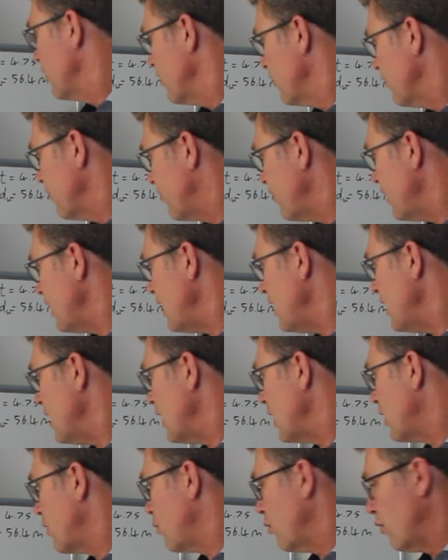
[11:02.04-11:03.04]
V
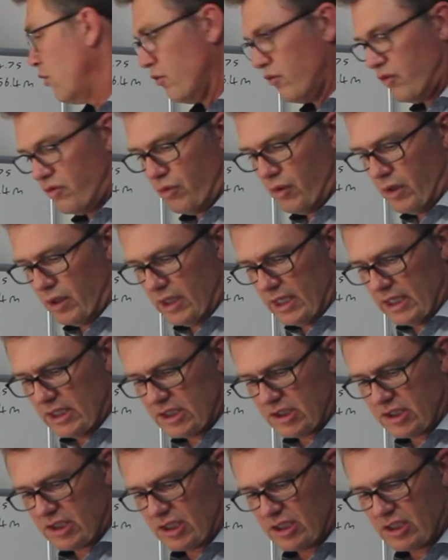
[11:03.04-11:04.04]
equals, well,
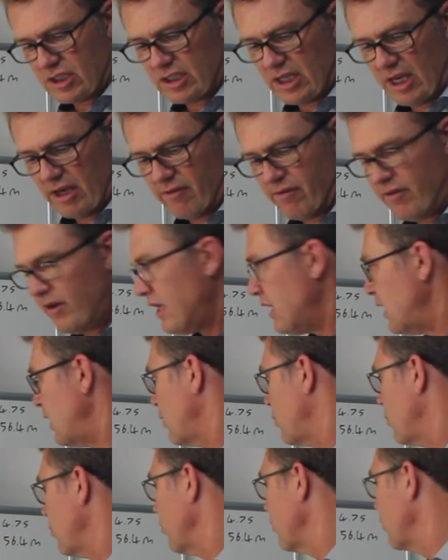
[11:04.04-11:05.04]
let's just say V
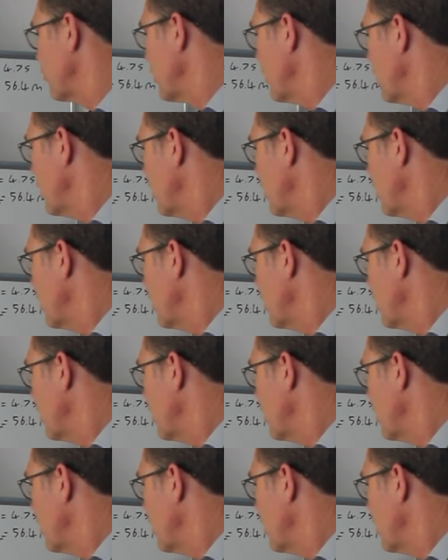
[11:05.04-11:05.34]
equals